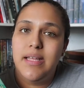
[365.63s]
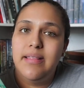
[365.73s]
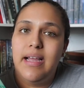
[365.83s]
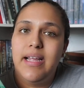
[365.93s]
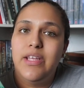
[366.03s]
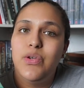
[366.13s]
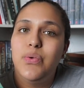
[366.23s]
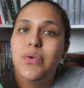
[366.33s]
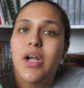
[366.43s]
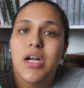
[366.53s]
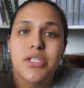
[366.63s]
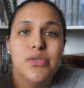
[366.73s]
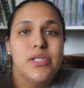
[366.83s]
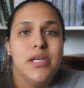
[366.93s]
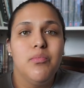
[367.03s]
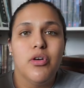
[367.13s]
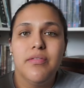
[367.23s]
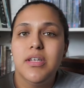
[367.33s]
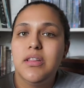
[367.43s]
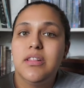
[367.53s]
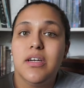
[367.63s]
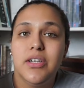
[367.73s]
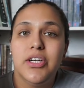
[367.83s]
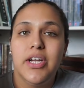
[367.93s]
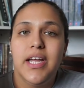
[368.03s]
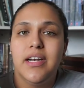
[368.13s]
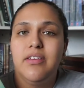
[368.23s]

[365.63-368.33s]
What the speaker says: that you got to see more of the Thunderhead,